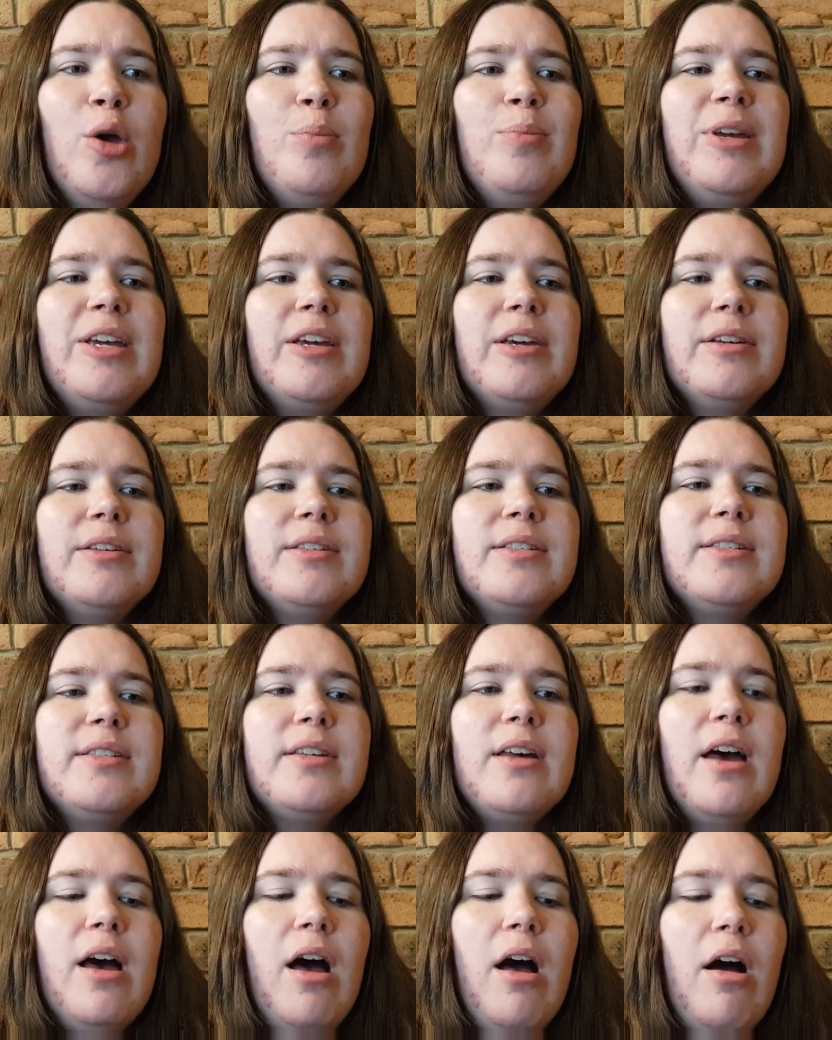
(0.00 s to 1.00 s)

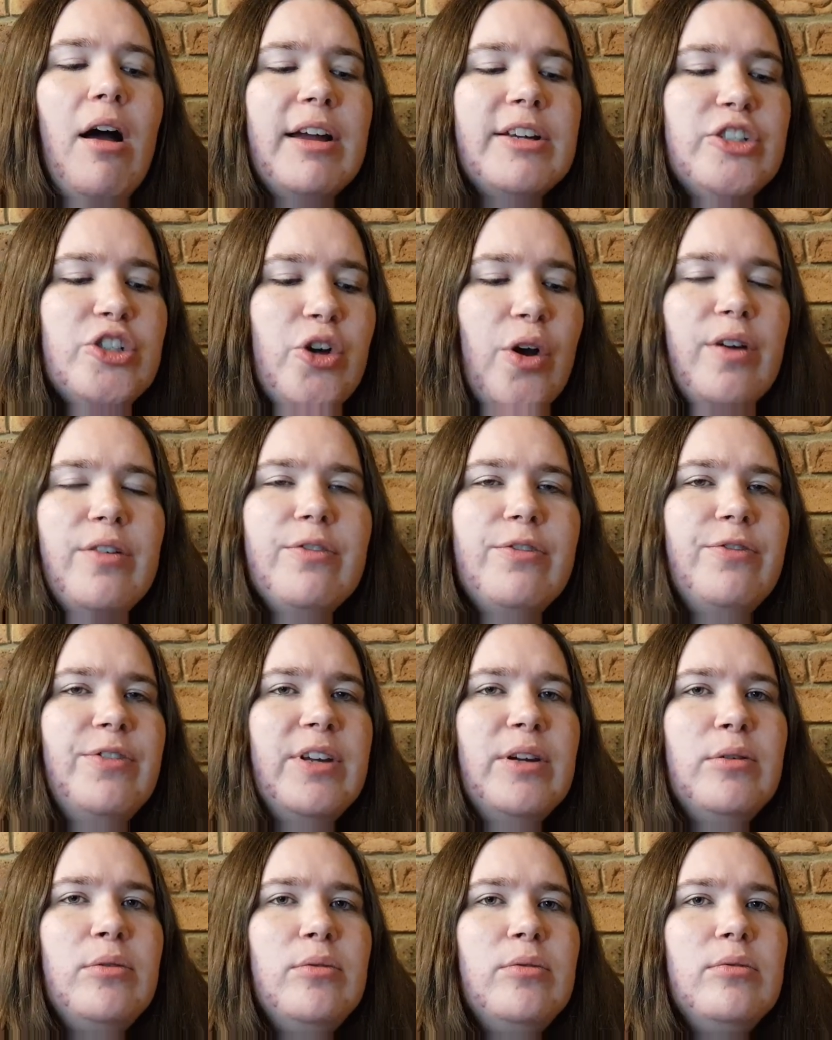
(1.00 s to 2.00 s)
because I don't
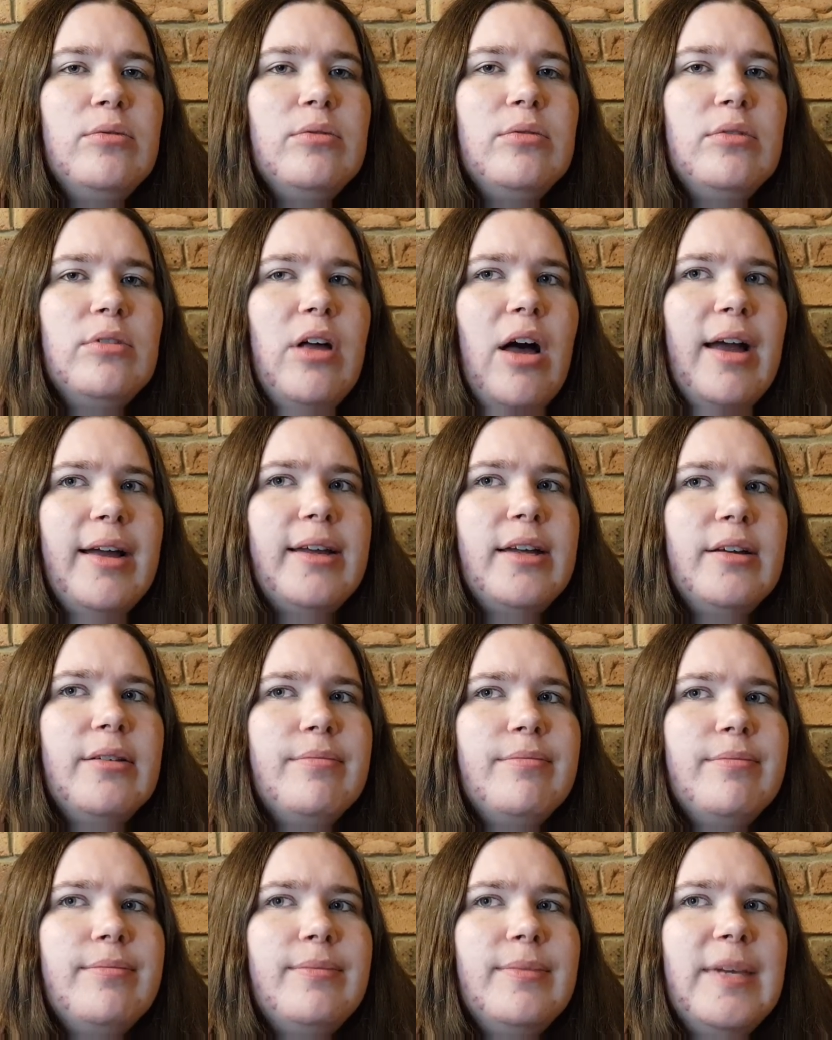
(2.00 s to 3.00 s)
feel like
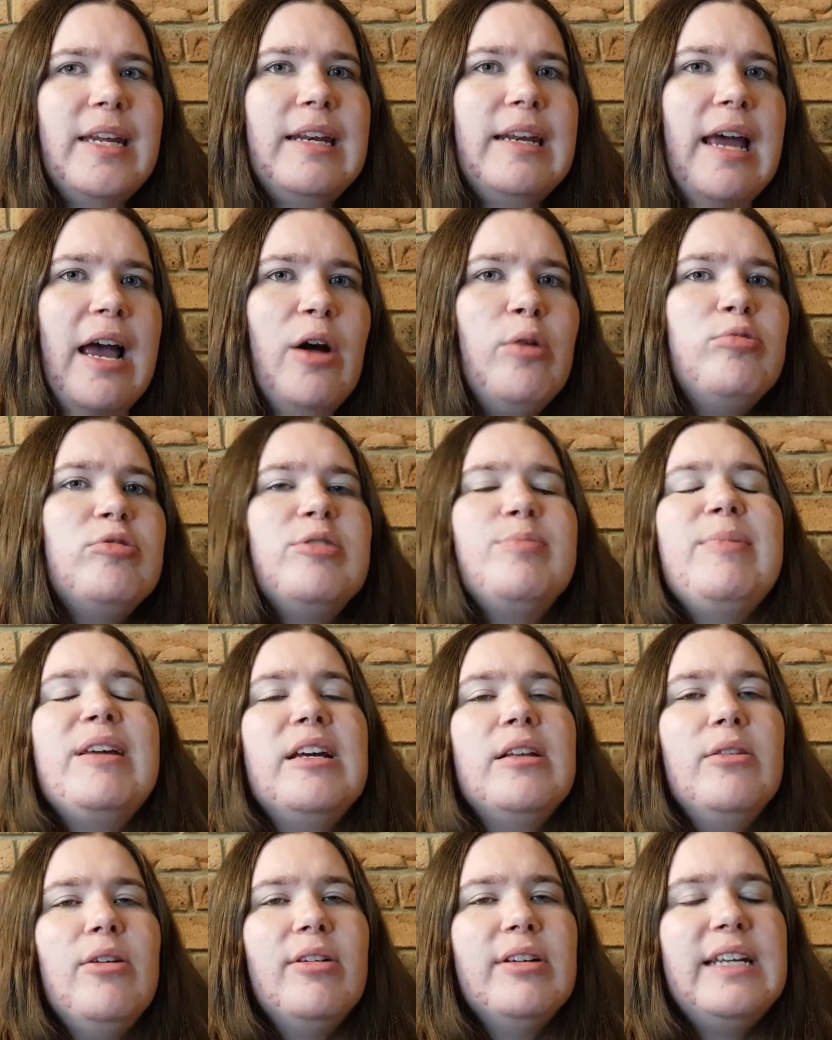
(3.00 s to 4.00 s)
it helped me
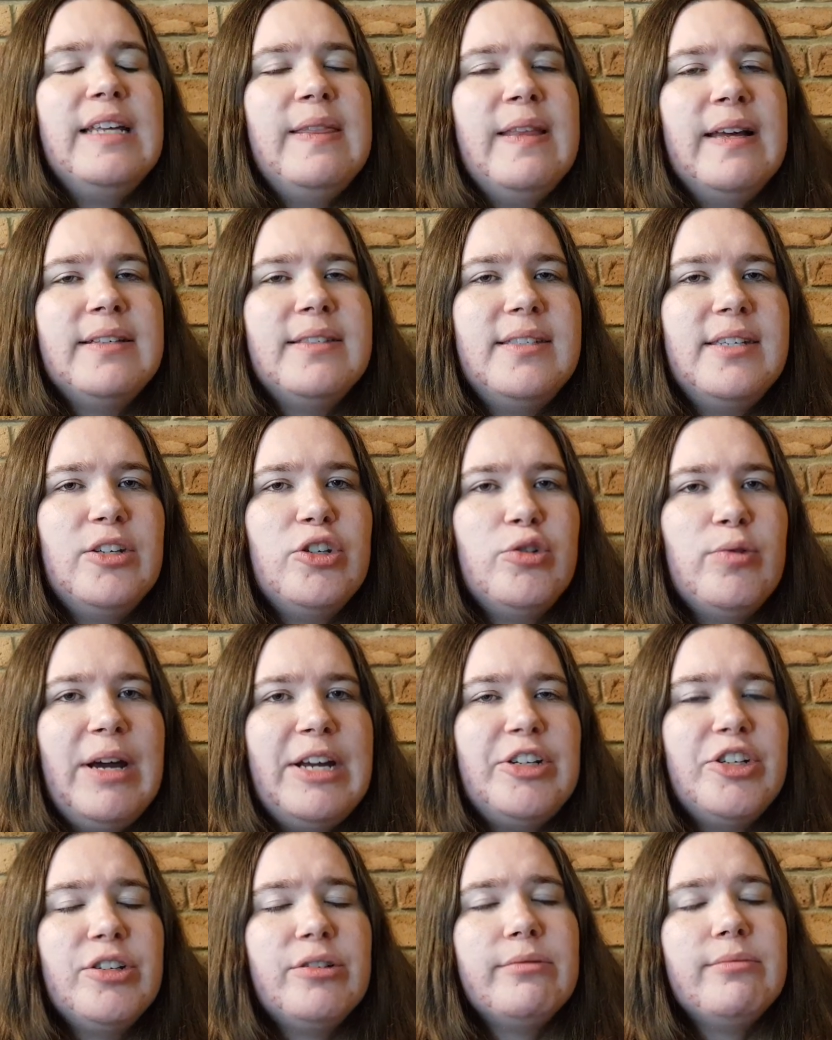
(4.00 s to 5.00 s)
a lot in that
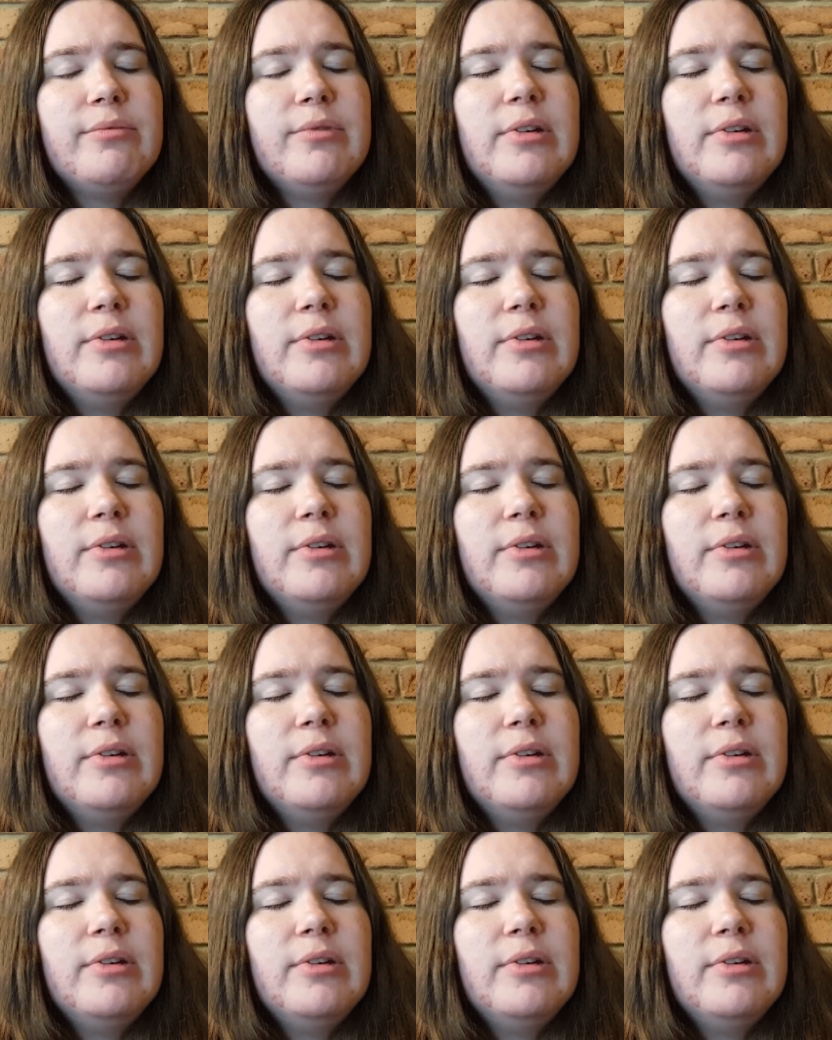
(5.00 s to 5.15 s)
situation.